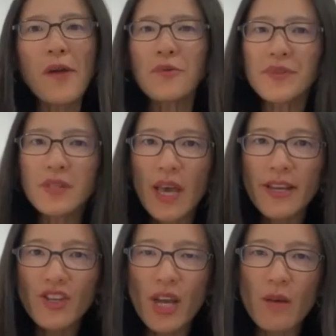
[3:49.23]
Say,
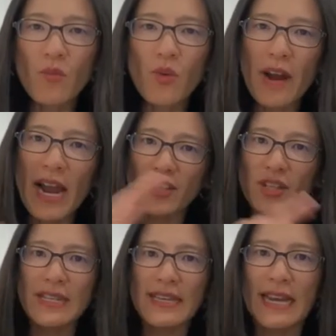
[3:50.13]
Jem, we're
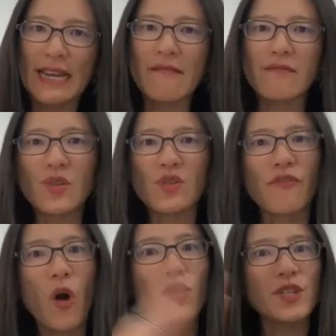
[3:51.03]
actually hitting sort of
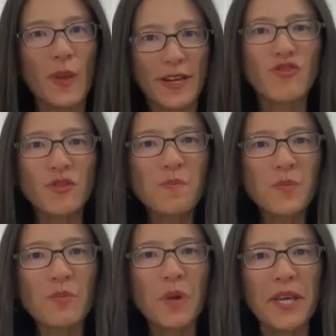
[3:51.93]
all
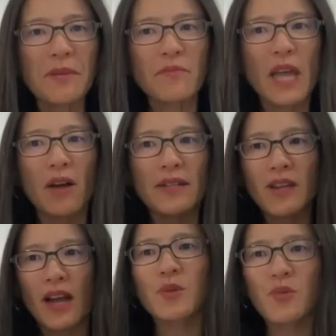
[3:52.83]
spectrums, right? Now it
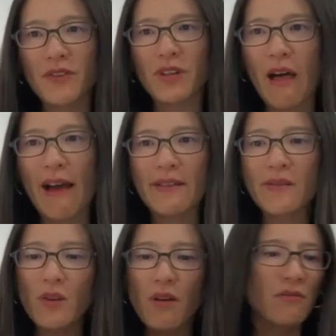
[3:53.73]
starts with the client.
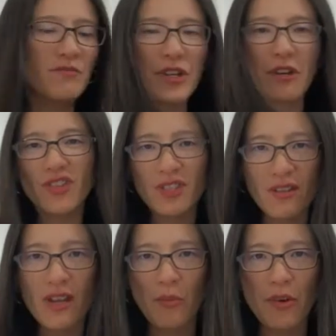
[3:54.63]
So, just a
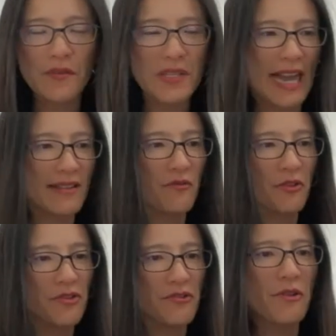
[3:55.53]
couple of stats for
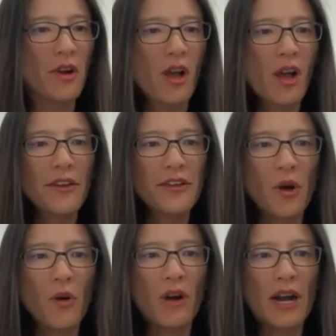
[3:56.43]
you,
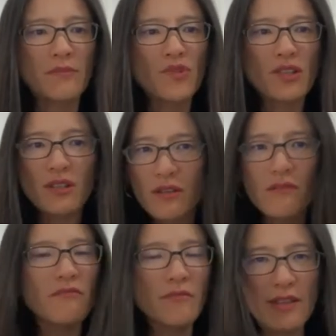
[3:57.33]
just
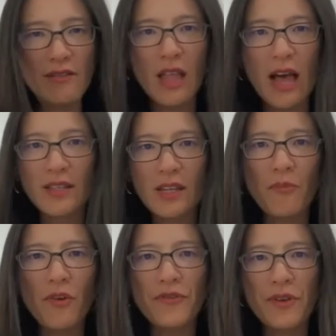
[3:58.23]
in the last
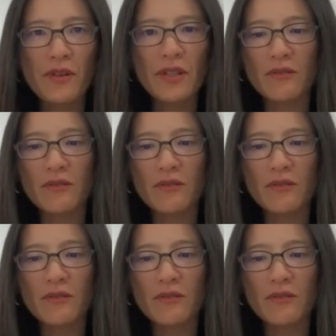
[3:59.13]
couple of years in